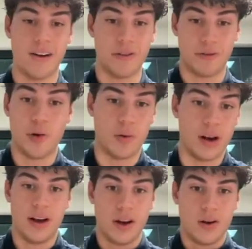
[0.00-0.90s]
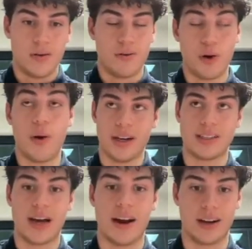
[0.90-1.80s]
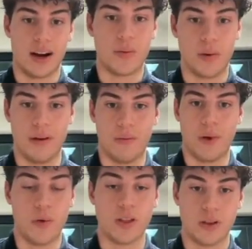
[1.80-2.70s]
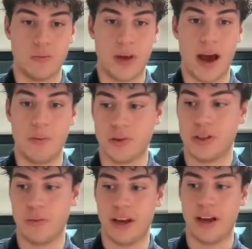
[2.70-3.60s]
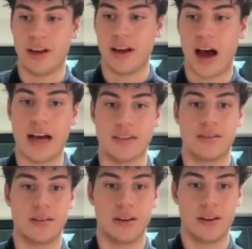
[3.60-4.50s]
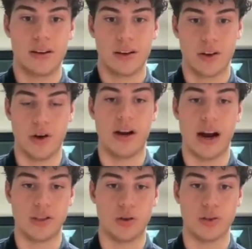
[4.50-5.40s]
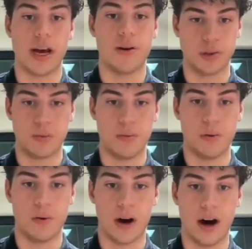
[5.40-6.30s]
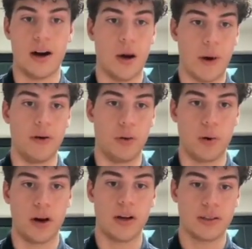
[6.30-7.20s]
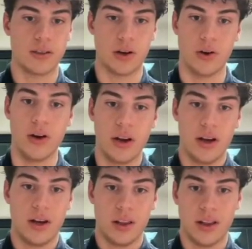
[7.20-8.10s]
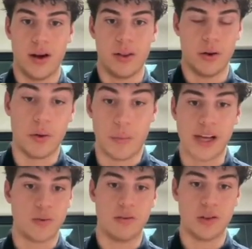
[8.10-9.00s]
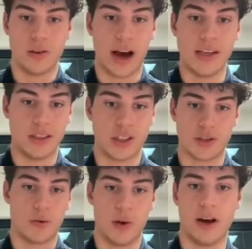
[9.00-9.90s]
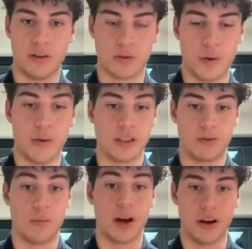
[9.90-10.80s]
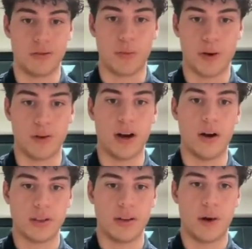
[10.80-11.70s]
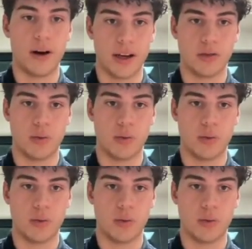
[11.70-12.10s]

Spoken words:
full understanding. Like we want to be able to be as good as your salespeople are about your products. So the best way of doing that isn't just from learning from you, it's from learning from everyone else in the market as